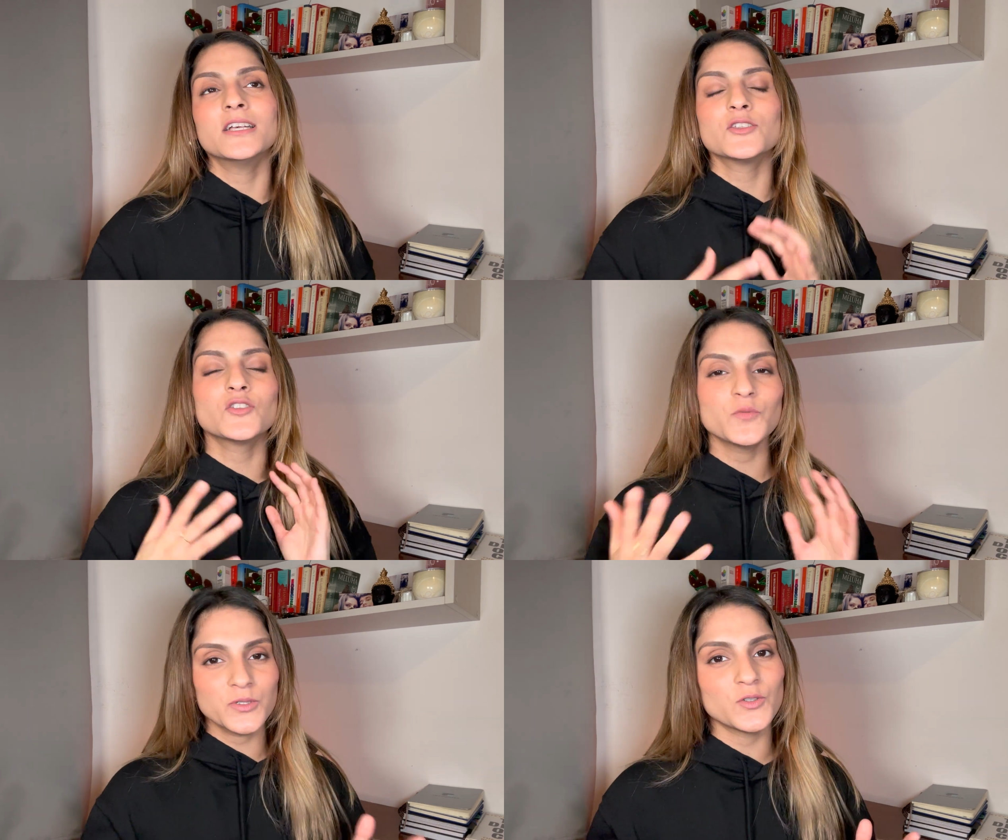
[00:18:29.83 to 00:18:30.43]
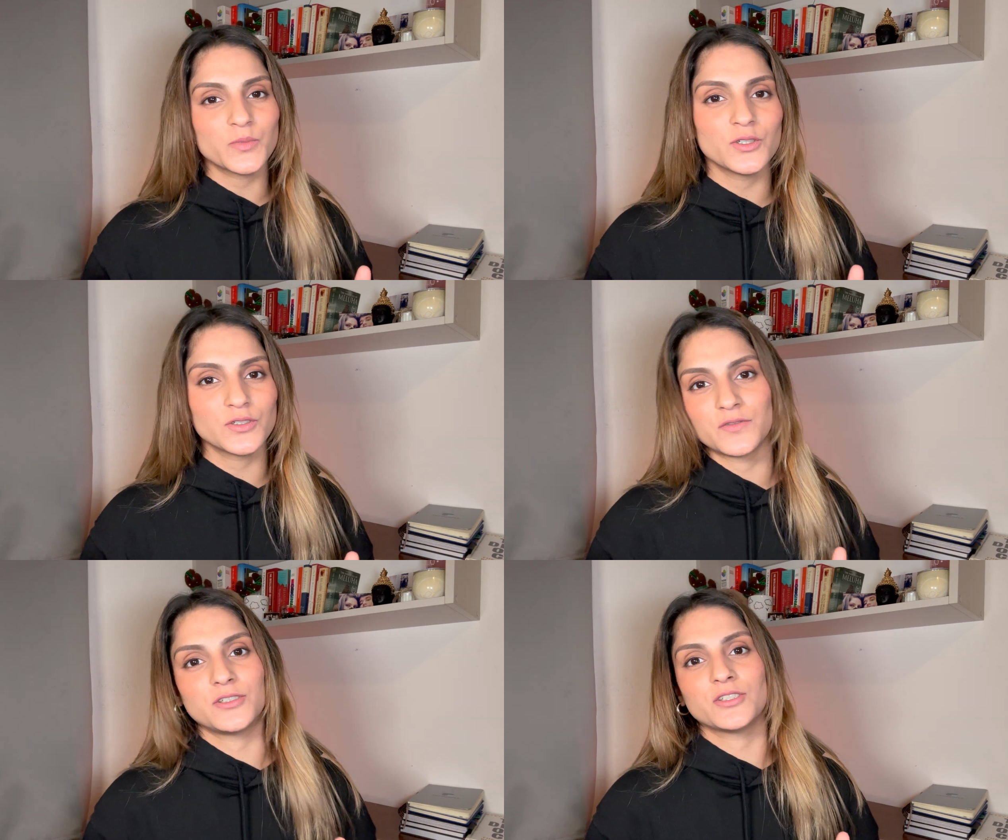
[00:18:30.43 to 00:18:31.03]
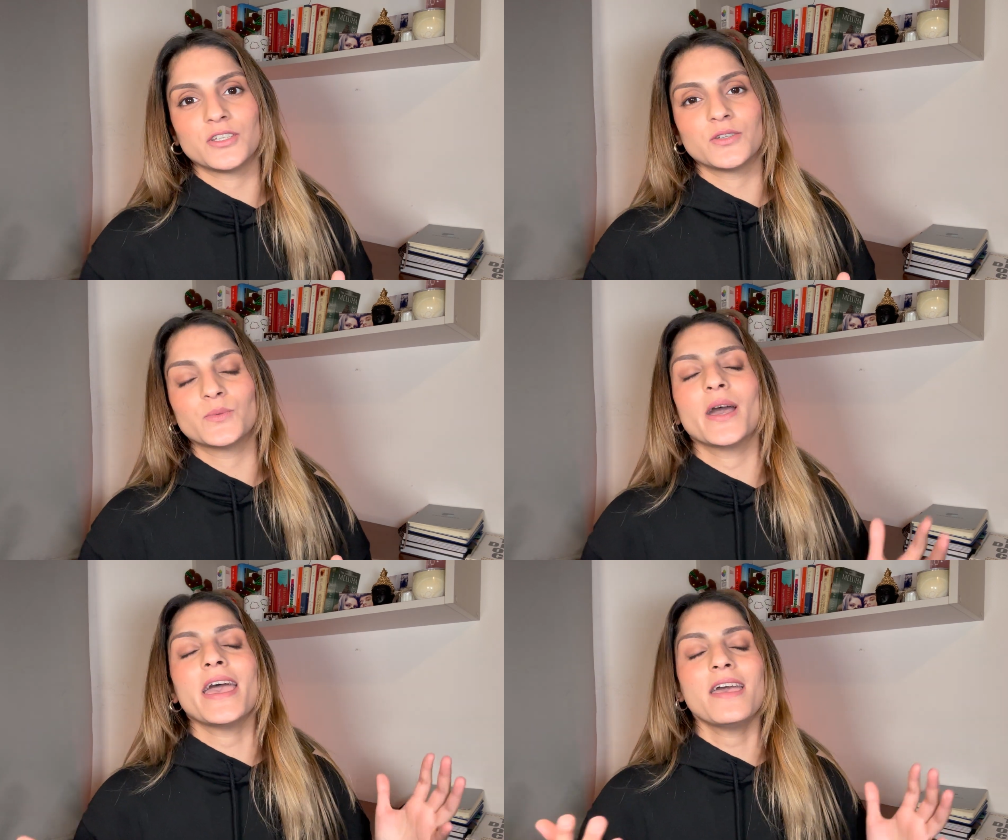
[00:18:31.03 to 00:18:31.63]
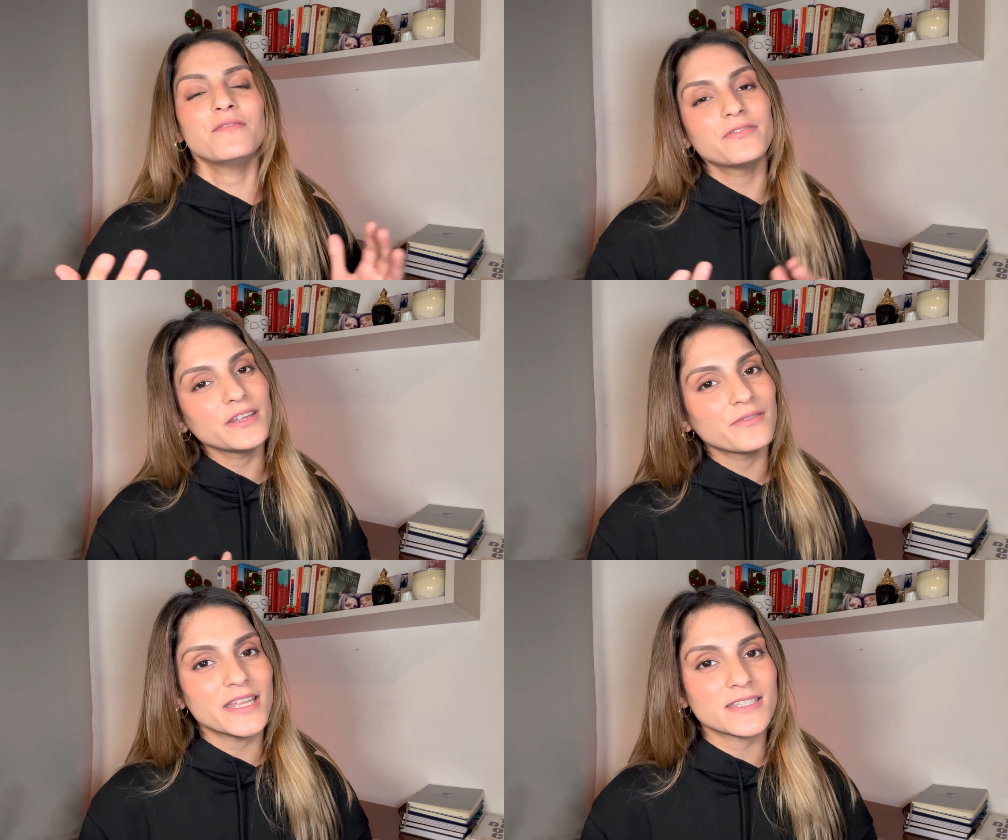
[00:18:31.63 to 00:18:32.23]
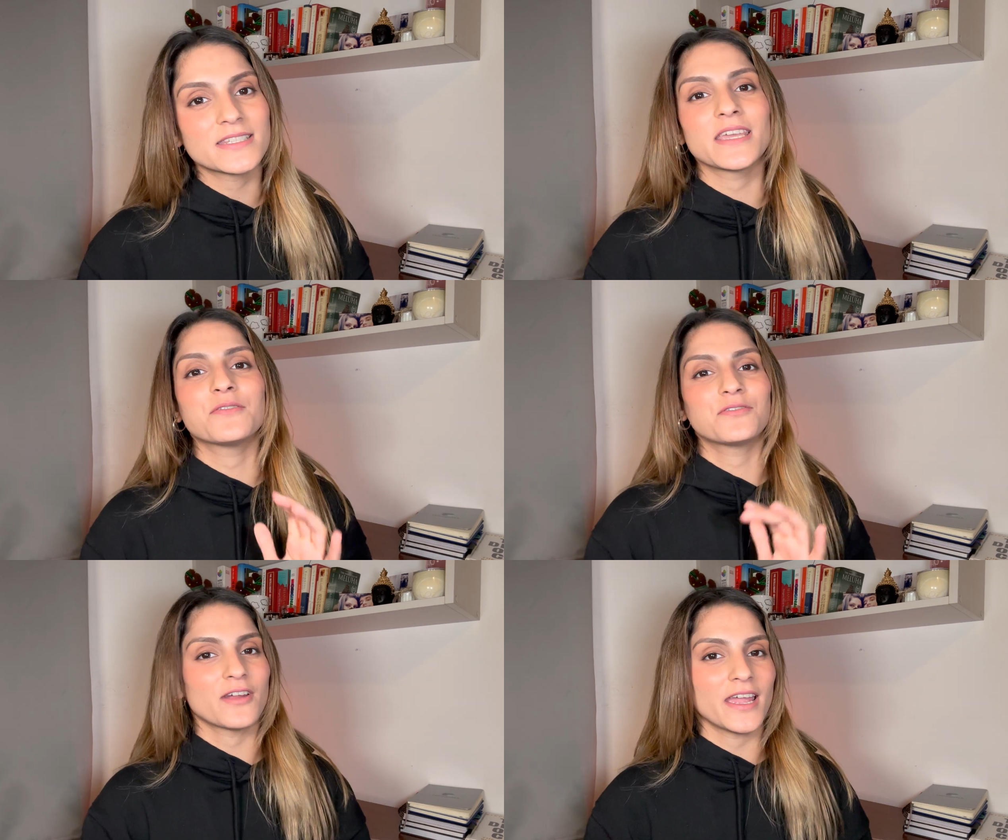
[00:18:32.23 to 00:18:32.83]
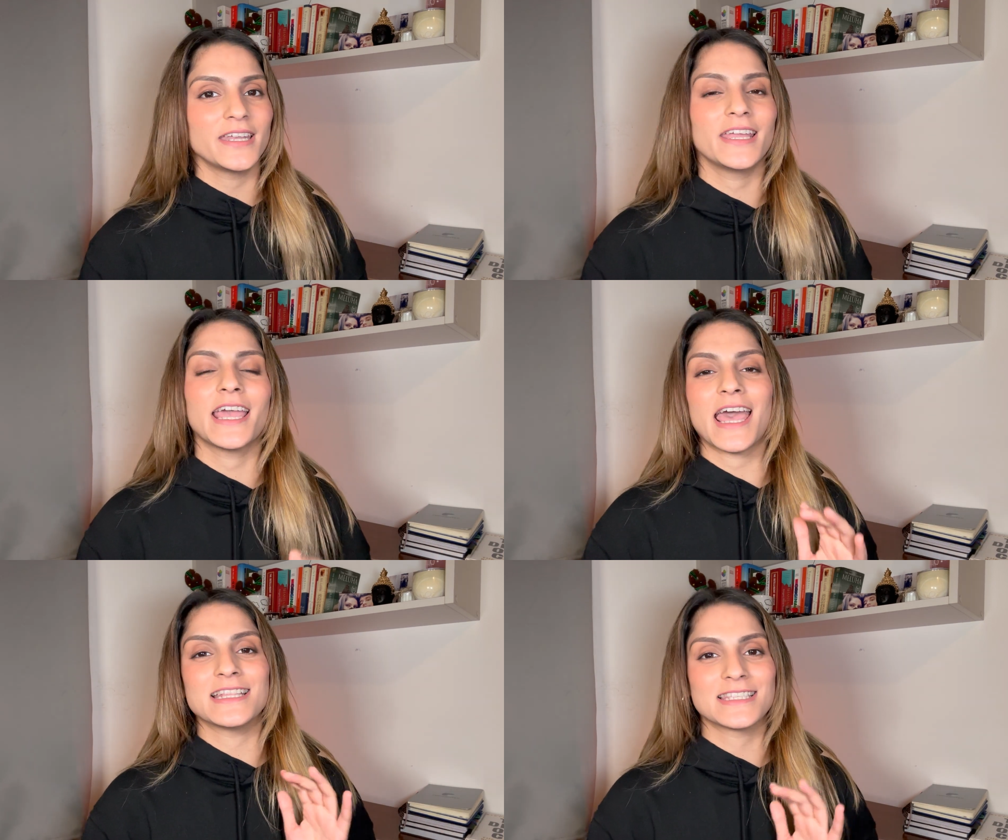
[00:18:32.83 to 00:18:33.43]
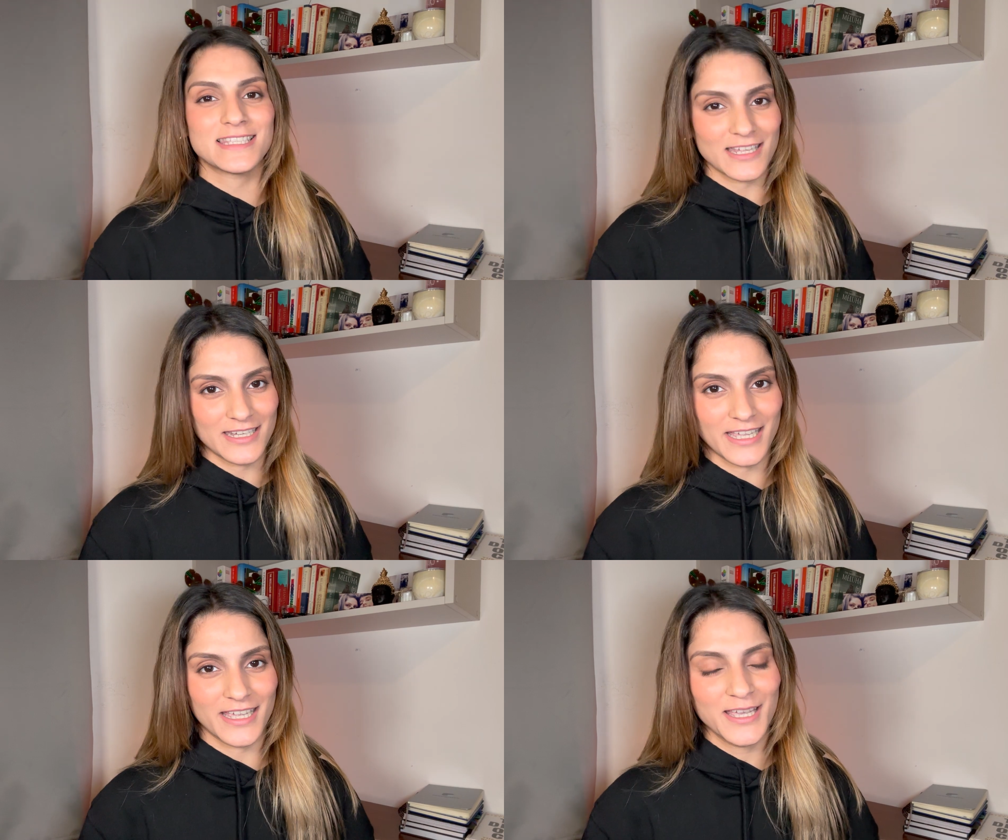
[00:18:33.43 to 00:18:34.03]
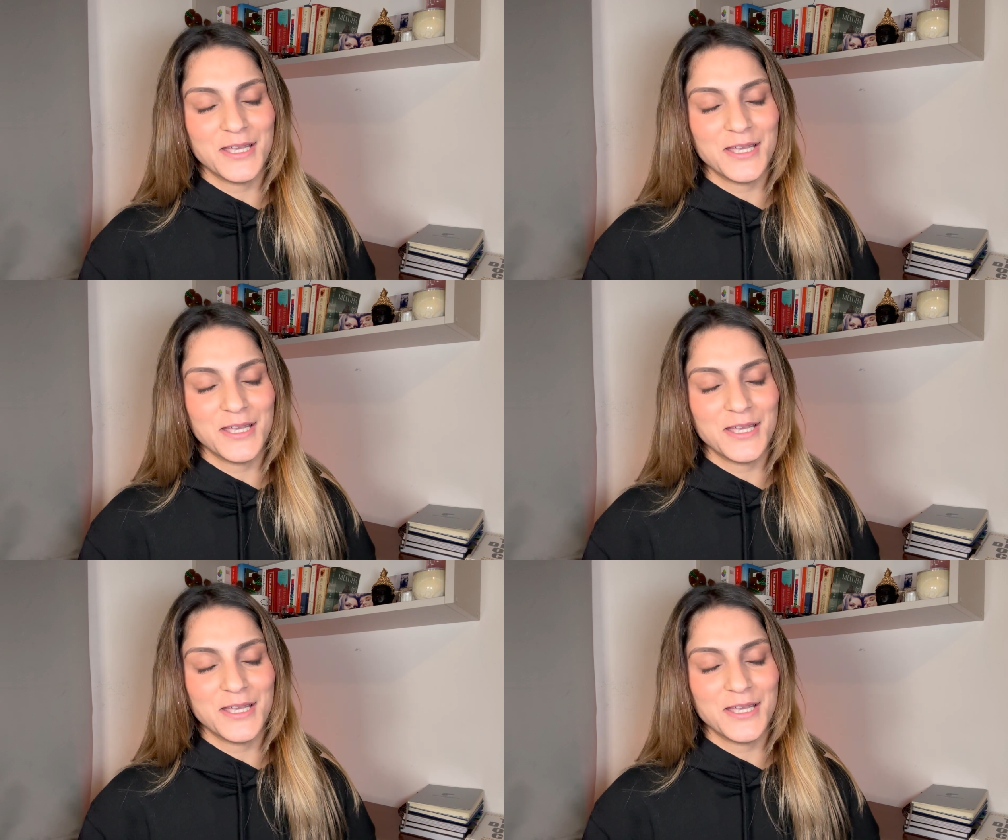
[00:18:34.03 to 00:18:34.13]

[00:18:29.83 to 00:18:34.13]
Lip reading: super useful to you every Wednesday, Friday, and Sunday.